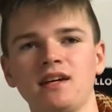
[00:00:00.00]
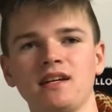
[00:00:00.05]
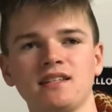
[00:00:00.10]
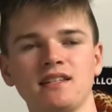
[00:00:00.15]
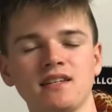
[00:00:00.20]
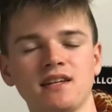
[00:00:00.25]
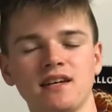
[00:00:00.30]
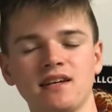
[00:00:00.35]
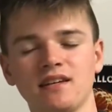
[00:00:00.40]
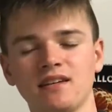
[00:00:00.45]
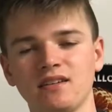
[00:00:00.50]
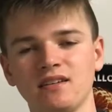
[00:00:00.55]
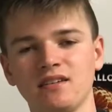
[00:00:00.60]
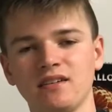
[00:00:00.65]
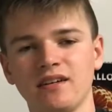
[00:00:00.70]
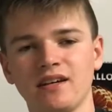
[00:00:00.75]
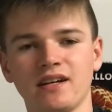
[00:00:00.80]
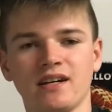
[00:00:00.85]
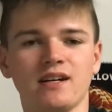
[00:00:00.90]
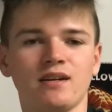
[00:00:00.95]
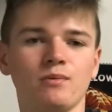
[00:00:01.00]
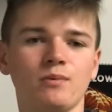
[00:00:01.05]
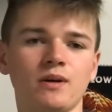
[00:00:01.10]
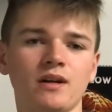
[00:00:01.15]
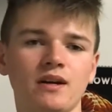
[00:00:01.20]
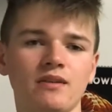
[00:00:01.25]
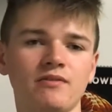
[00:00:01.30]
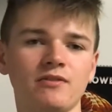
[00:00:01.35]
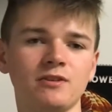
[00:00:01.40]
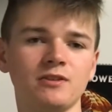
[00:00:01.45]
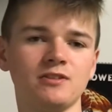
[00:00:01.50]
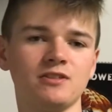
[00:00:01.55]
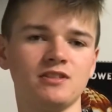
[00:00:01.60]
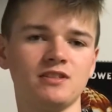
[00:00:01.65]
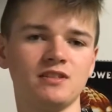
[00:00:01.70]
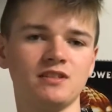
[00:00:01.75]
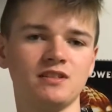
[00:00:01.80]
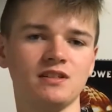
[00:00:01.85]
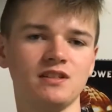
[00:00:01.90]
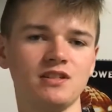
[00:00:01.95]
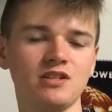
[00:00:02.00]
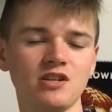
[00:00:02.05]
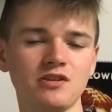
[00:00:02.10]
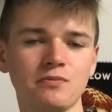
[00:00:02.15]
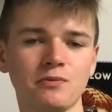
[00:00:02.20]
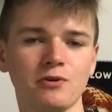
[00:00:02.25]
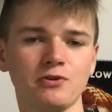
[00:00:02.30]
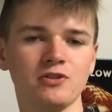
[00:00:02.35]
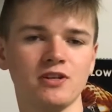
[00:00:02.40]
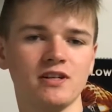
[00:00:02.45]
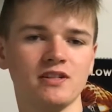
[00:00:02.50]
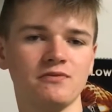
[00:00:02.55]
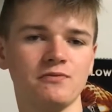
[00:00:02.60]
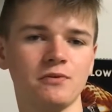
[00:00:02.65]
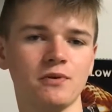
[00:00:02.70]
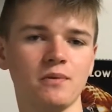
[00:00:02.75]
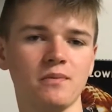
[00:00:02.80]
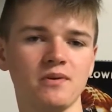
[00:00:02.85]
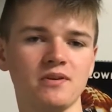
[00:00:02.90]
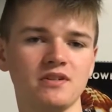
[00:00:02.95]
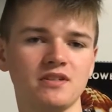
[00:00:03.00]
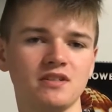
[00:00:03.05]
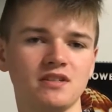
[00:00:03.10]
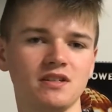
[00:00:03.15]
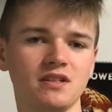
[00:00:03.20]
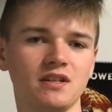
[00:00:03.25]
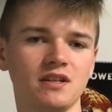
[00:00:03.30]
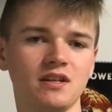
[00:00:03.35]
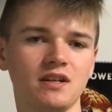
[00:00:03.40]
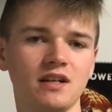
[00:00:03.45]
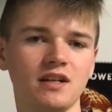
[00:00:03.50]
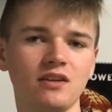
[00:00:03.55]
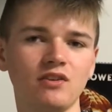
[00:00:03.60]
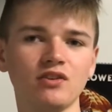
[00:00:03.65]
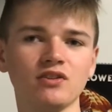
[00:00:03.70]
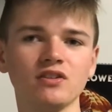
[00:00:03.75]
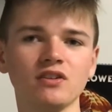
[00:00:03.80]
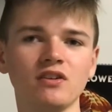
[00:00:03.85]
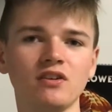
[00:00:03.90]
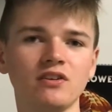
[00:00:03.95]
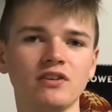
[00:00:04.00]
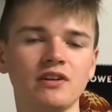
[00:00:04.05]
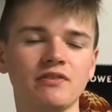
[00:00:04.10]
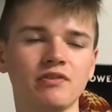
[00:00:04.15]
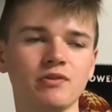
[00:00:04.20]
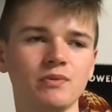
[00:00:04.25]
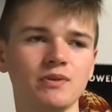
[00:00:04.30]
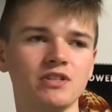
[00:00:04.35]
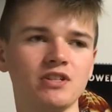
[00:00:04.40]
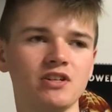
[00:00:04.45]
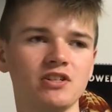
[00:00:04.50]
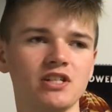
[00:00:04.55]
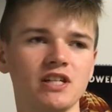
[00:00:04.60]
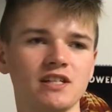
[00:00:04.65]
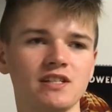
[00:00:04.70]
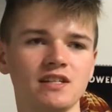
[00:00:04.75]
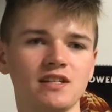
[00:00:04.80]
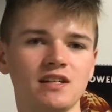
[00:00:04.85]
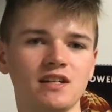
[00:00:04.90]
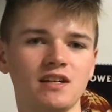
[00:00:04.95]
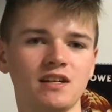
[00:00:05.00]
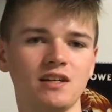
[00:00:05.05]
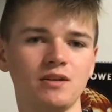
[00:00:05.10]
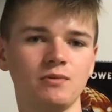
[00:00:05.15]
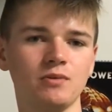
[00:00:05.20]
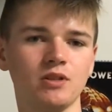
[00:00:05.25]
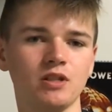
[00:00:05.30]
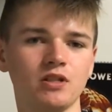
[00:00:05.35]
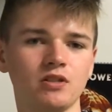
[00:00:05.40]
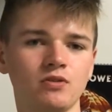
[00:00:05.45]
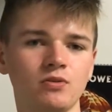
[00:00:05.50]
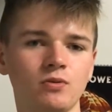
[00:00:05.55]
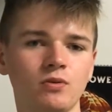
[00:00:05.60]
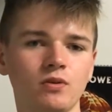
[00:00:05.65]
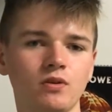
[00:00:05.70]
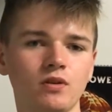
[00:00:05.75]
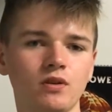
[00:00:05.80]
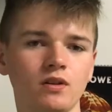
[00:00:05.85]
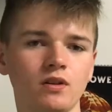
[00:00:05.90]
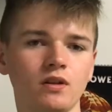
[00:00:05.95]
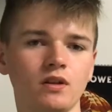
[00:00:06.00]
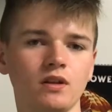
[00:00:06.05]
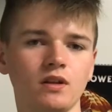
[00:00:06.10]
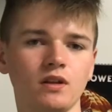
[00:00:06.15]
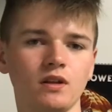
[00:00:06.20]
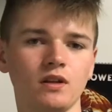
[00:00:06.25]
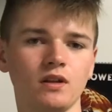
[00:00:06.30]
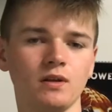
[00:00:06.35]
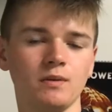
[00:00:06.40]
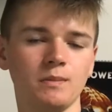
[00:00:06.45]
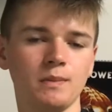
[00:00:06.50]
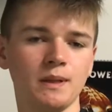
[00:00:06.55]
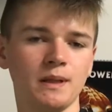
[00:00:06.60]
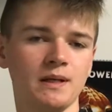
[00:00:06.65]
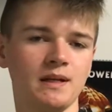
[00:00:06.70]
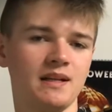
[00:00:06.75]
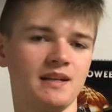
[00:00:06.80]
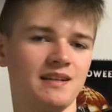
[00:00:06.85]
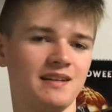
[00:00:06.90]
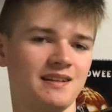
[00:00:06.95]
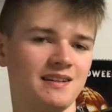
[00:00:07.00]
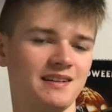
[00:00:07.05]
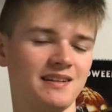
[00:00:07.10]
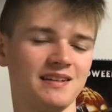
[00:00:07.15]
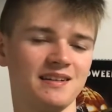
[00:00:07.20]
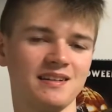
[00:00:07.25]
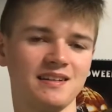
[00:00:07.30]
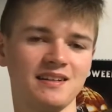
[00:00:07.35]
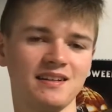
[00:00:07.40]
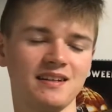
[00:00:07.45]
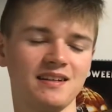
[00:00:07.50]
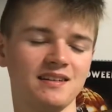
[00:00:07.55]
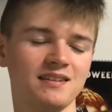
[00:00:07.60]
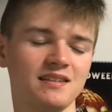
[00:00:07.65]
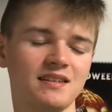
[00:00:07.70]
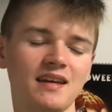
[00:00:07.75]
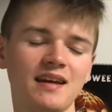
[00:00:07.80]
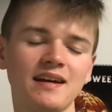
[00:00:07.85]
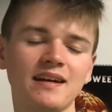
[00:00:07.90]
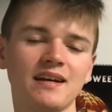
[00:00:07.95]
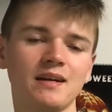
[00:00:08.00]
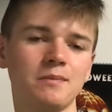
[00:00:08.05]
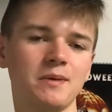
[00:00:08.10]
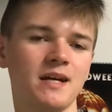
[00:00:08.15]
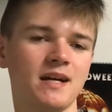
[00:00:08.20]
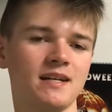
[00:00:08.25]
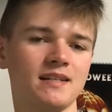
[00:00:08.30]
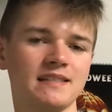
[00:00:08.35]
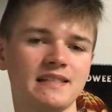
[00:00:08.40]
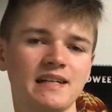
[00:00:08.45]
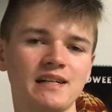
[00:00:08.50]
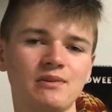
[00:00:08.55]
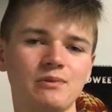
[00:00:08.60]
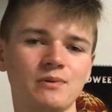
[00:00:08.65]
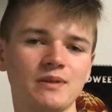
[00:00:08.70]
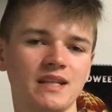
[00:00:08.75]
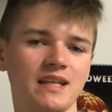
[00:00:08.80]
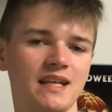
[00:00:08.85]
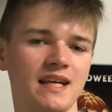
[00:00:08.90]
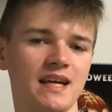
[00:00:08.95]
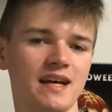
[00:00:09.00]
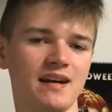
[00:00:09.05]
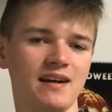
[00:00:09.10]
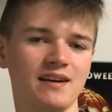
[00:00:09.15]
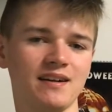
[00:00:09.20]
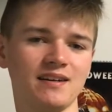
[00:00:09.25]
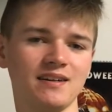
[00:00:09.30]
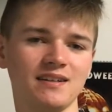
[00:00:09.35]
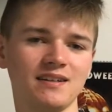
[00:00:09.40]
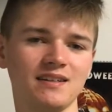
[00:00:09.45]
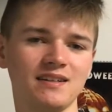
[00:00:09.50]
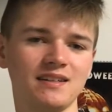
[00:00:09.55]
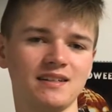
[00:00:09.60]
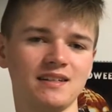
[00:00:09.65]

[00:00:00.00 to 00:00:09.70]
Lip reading: It's like, whatever, it's just more Transformers. It looks a little different. We saw John Cena in it, which is cool. But I gotta be honest, I don't really care.